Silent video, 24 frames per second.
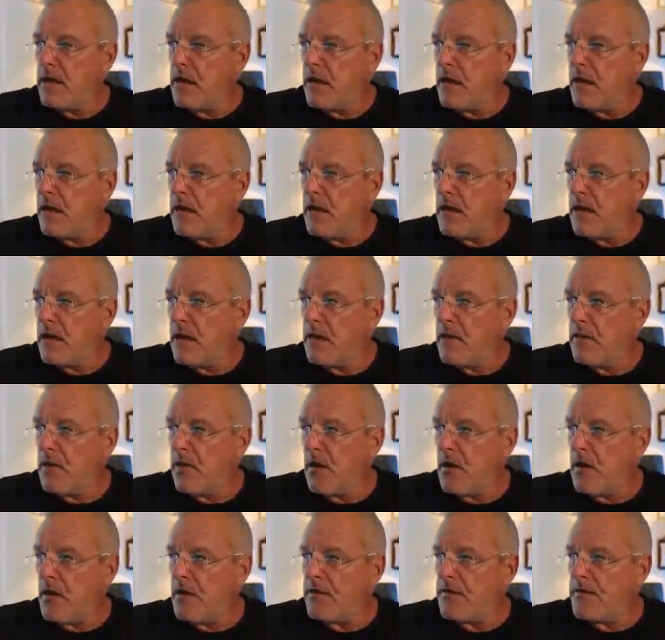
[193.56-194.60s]

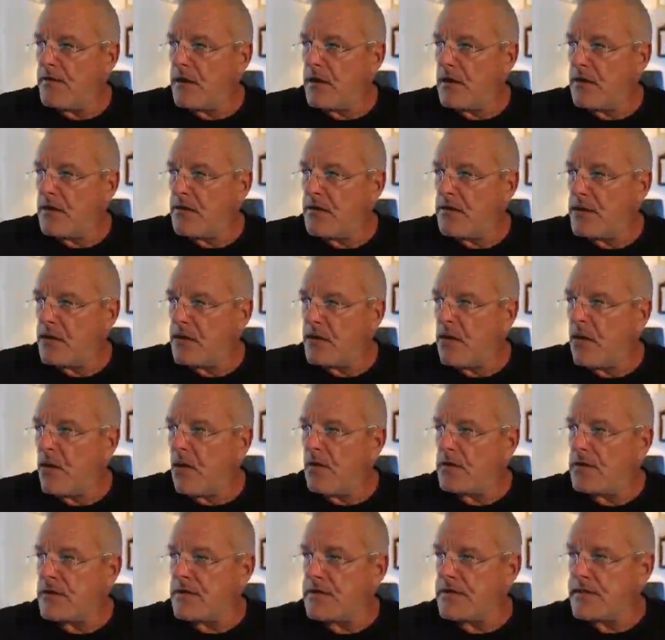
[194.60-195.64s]
along the
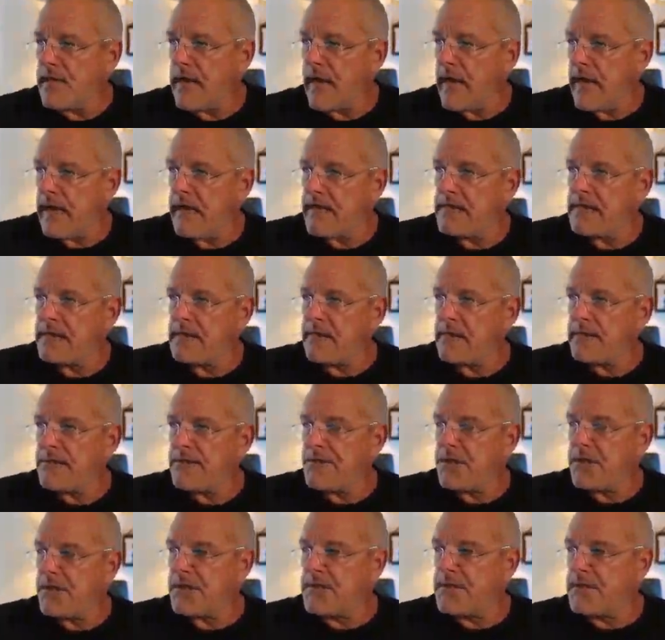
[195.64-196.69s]
cul-de-sacs, as
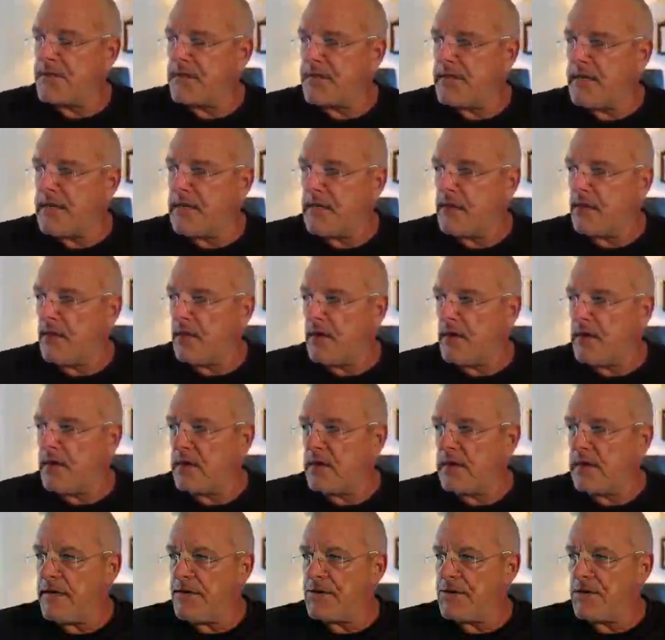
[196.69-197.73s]
you can see
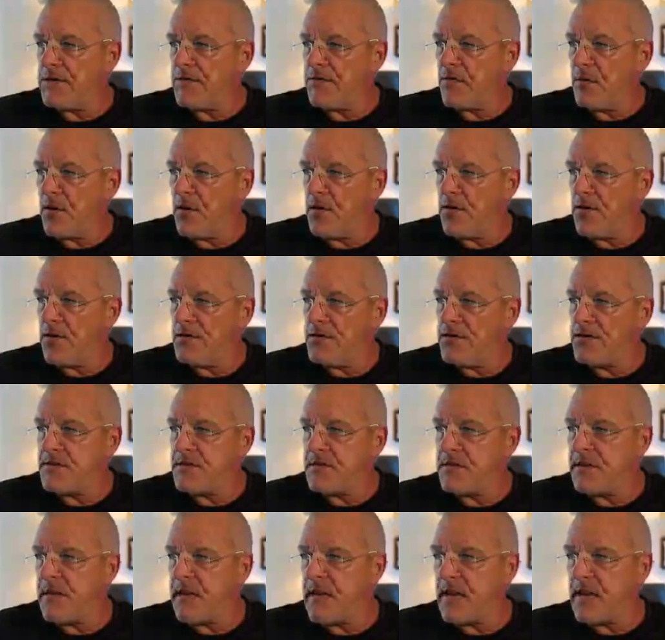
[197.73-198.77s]
along each of the roads.
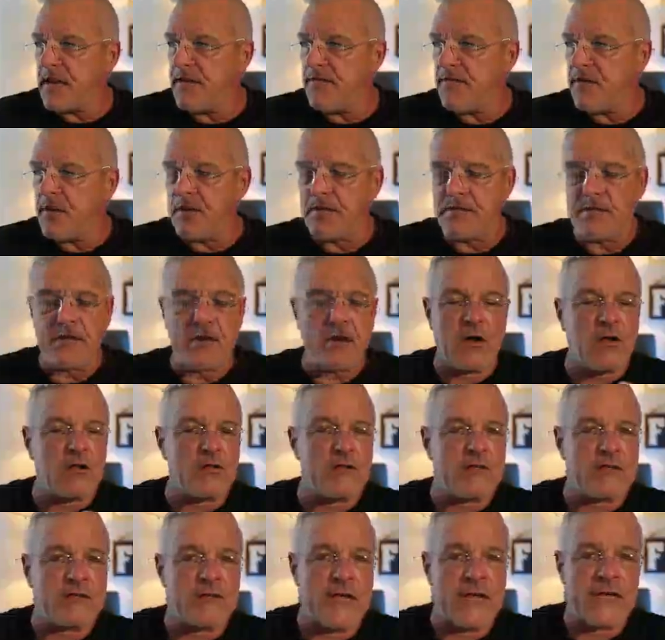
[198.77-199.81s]
So they have, or
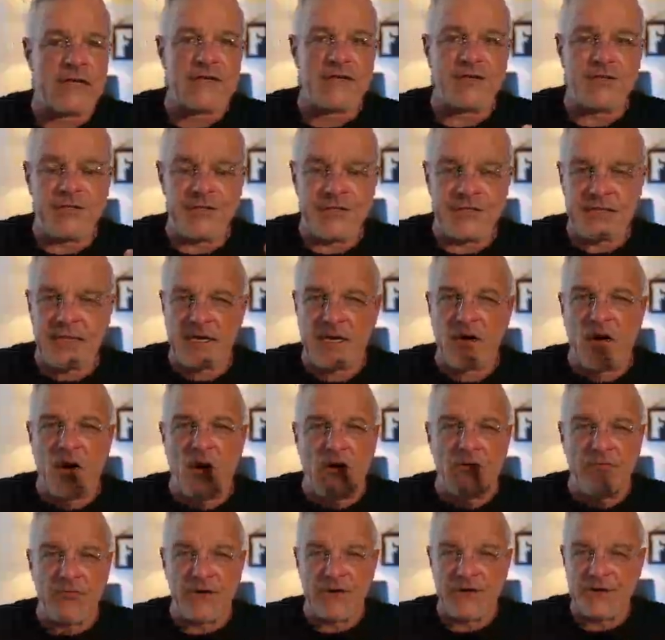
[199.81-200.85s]
cul-de-sacs, I should say,
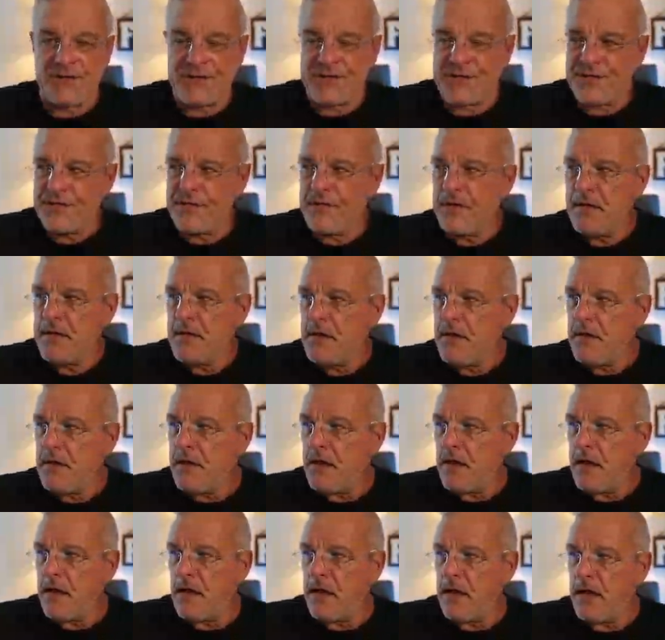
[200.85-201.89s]
culverts,
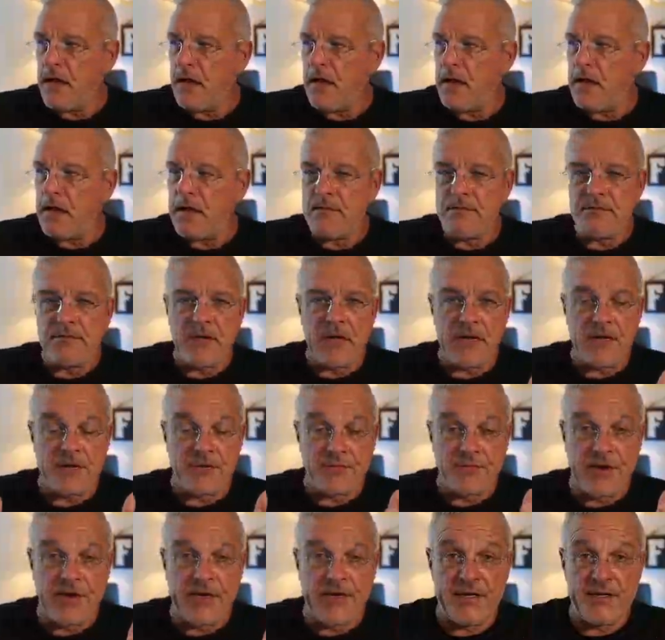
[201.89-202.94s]
kind of
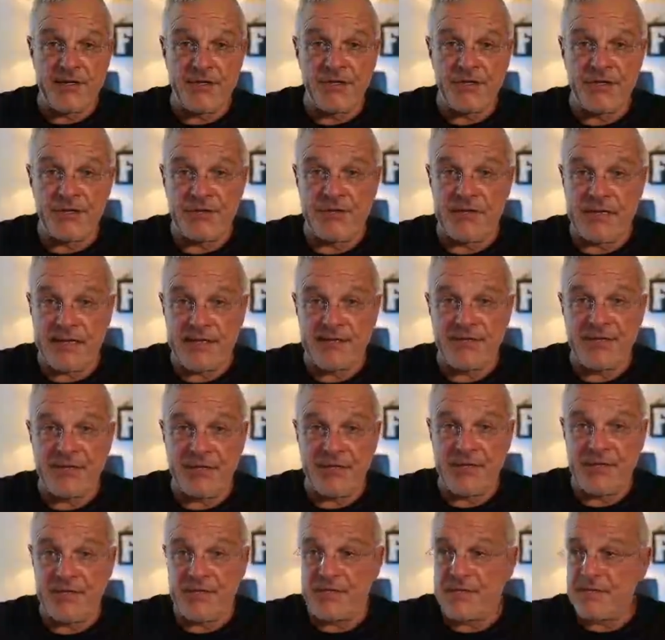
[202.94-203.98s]
drainage
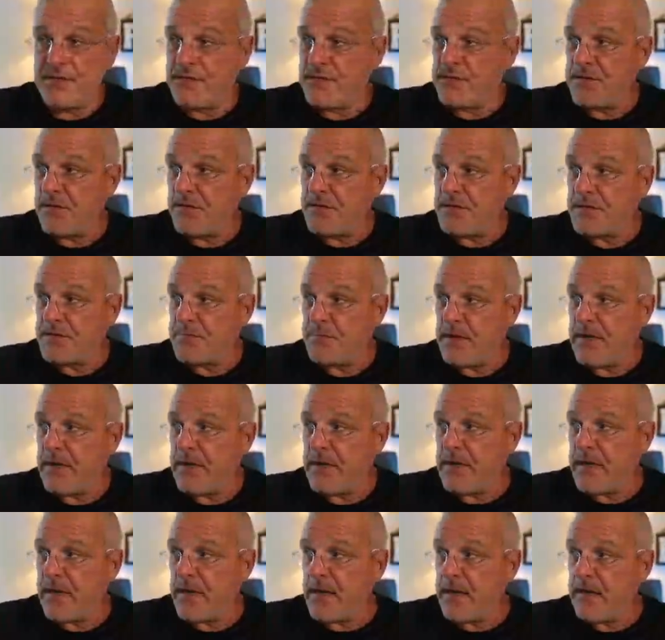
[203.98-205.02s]
ditches, so to
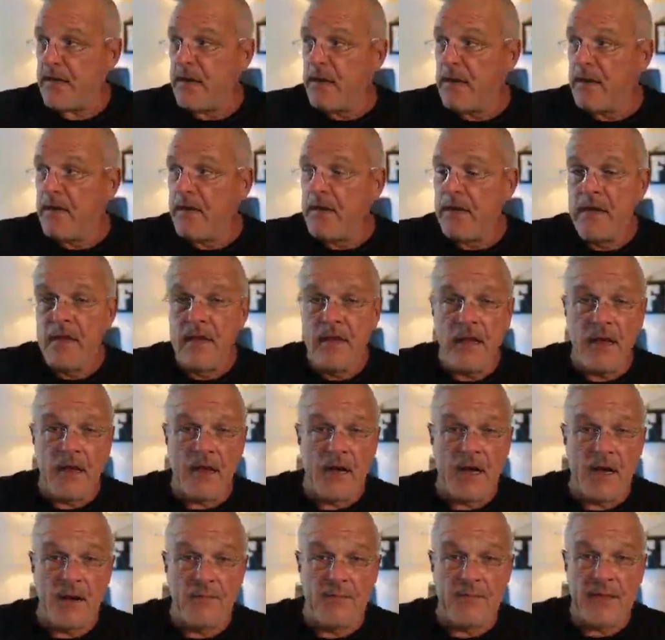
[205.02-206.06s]
speak, and
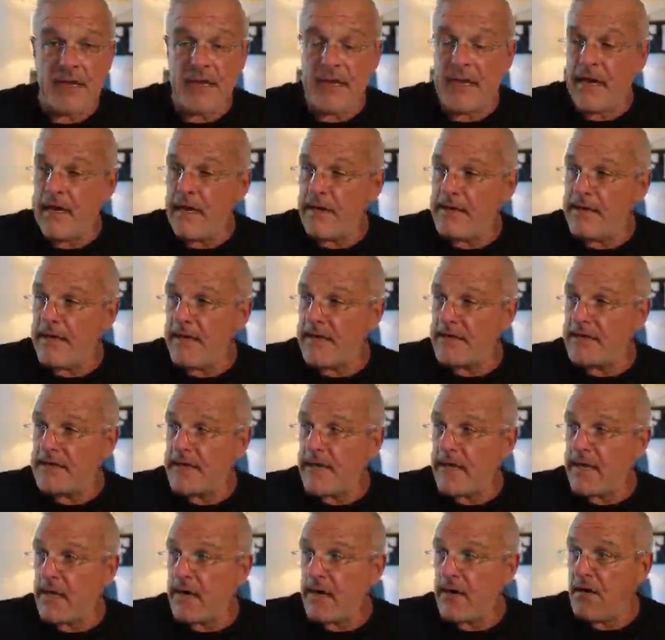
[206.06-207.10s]
that kind of takes
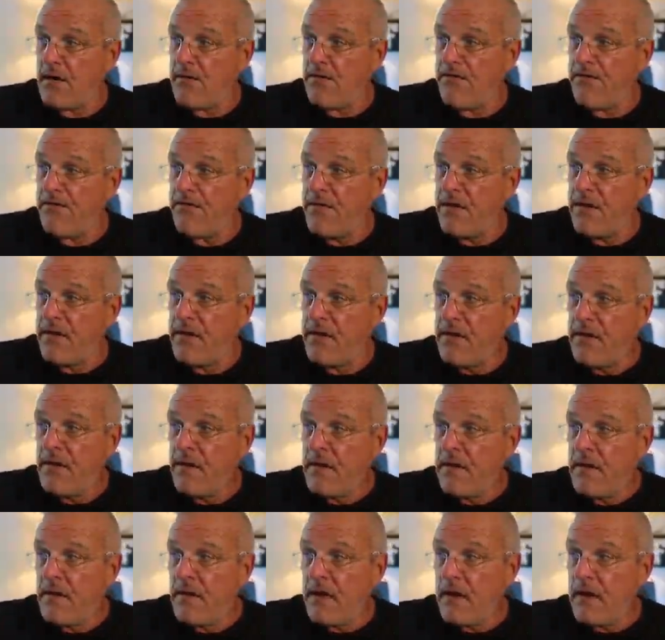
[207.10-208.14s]
care of.
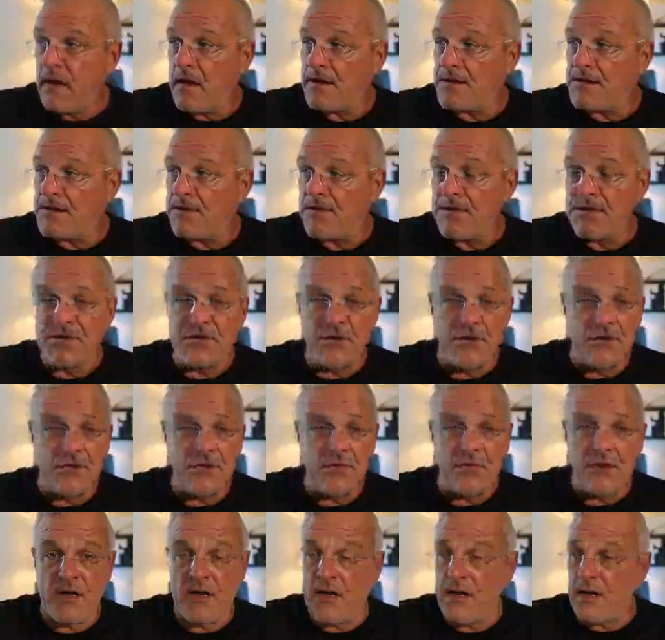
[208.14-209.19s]
So there's
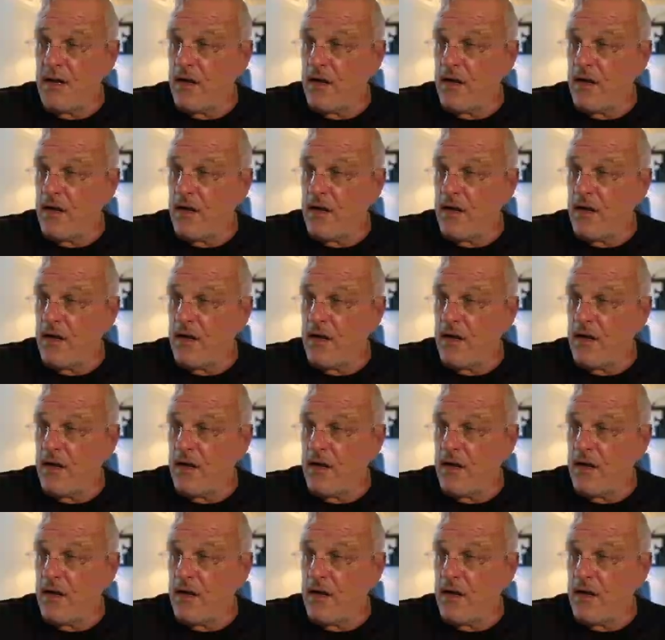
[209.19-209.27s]
no.